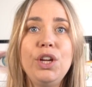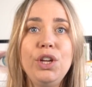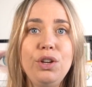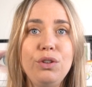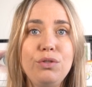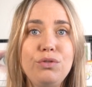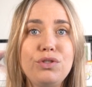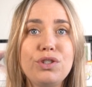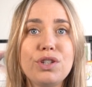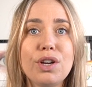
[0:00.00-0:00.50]

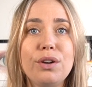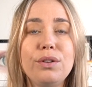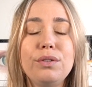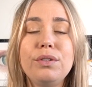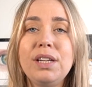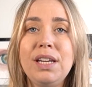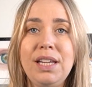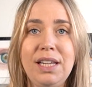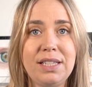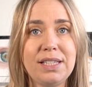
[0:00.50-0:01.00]
You
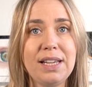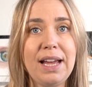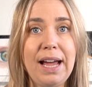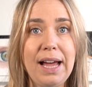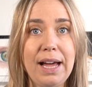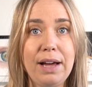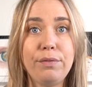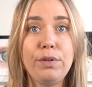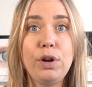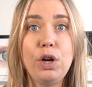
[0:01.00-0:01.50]
don't need to
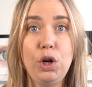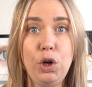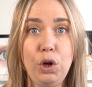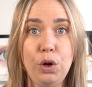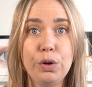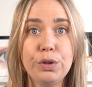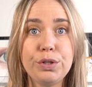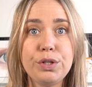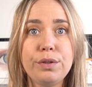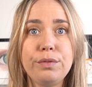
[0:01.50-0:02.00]
have
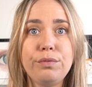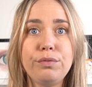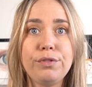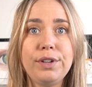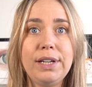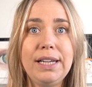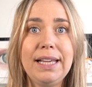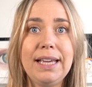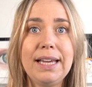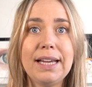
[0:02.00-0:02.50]
lots of
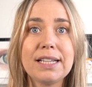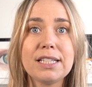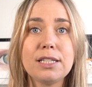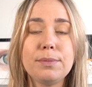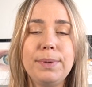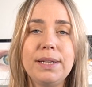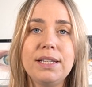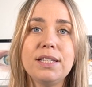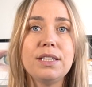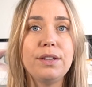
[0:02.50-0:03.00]
really
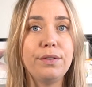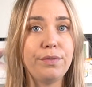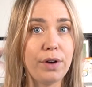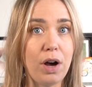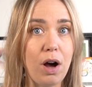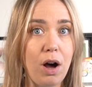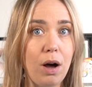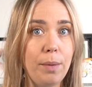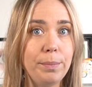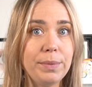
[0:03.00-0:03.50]
expensive
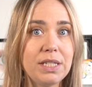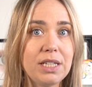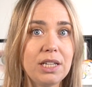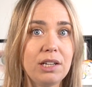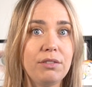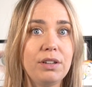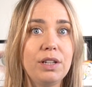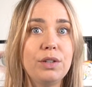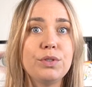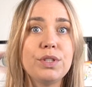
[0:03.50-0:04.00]
art
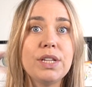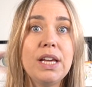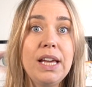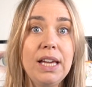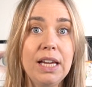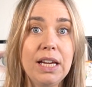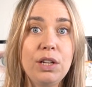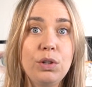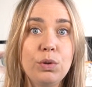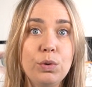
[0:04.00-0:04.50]
materials
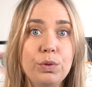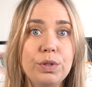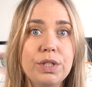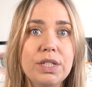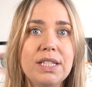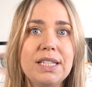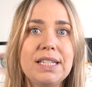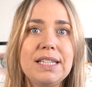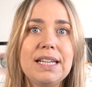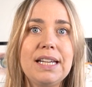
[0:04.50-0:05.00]
in order
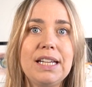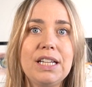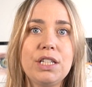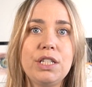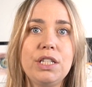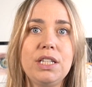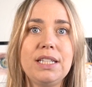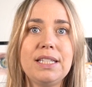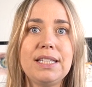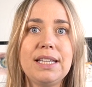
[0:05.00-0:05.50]
to take
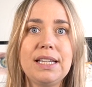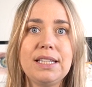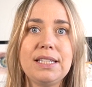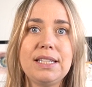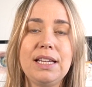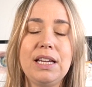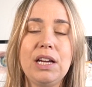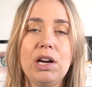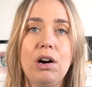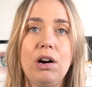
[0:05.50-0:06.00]

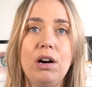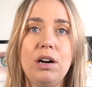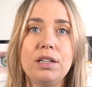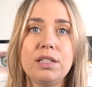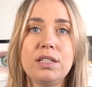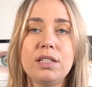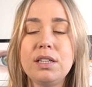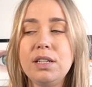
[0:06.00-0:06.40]
GCSE art.